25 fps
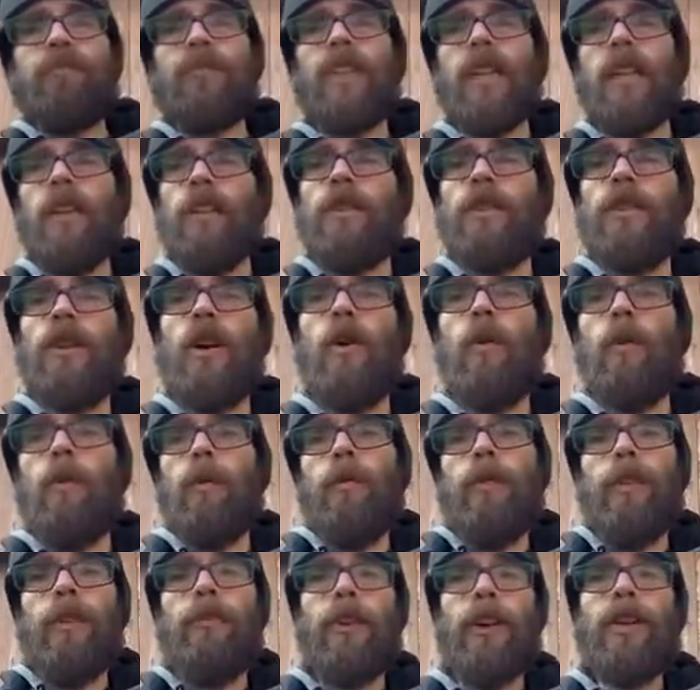So
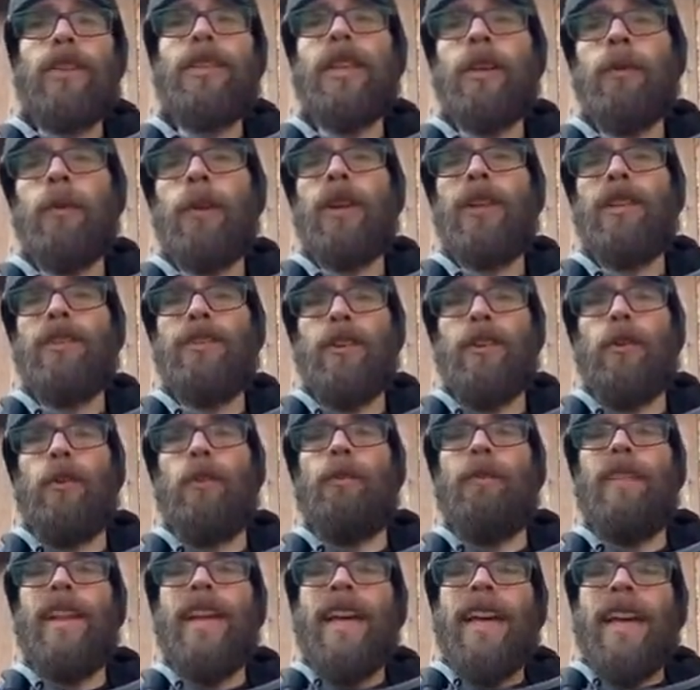the first thing we're gonna do
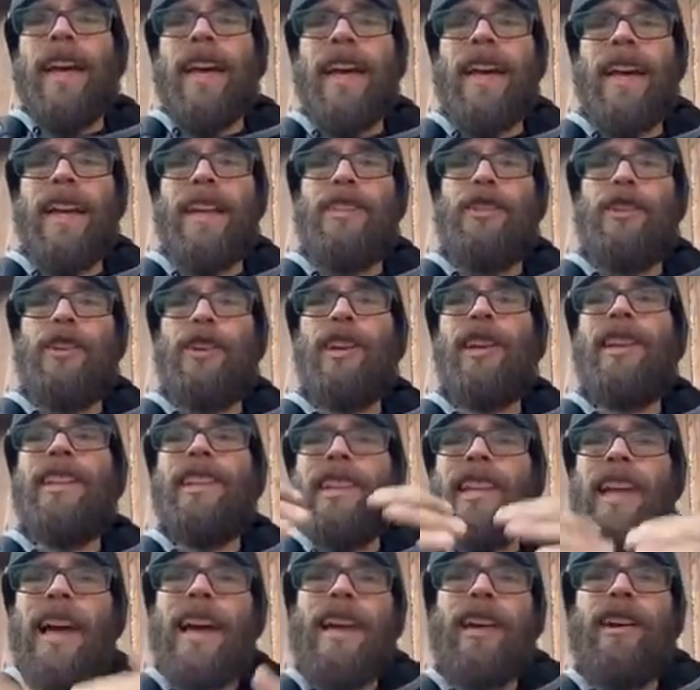is you're gonna
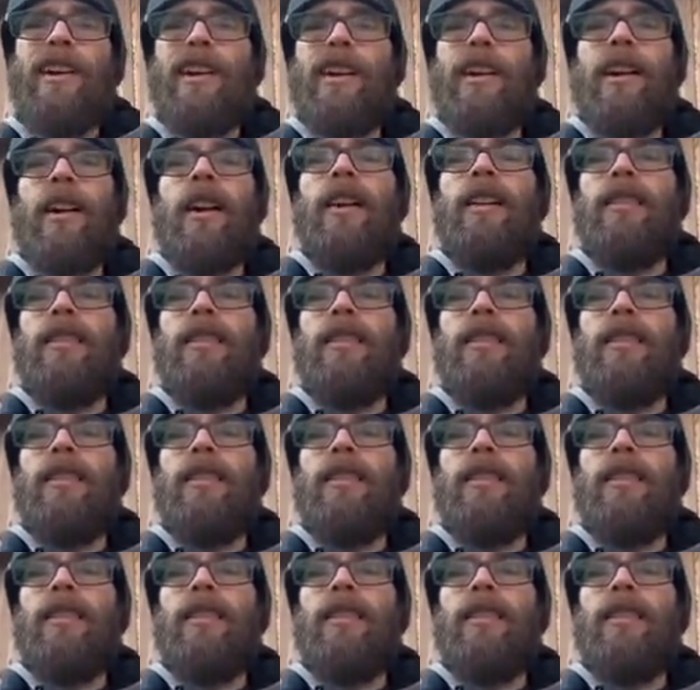layer